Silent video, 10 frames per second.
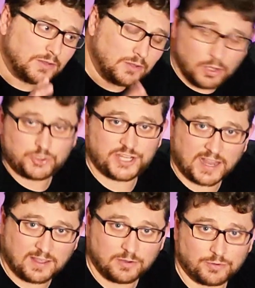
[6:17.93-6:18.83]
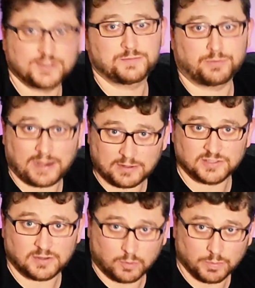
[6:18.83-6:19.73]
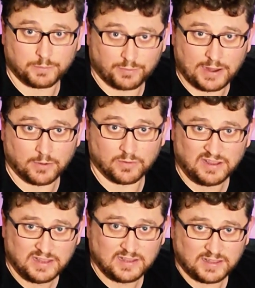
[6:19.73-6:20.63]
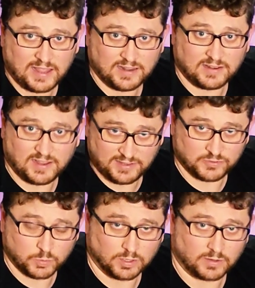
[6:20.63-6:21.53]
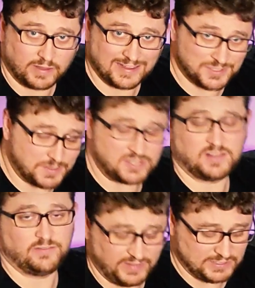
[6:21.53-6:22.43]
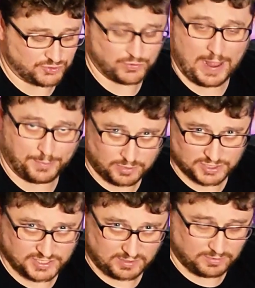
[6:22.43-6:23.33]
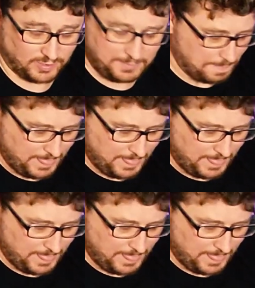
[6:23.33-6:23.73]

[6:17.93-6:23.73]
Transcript: go check out Chris Brown's Orbit Brown and his work, okay? Especially the Venus Trap project, okay?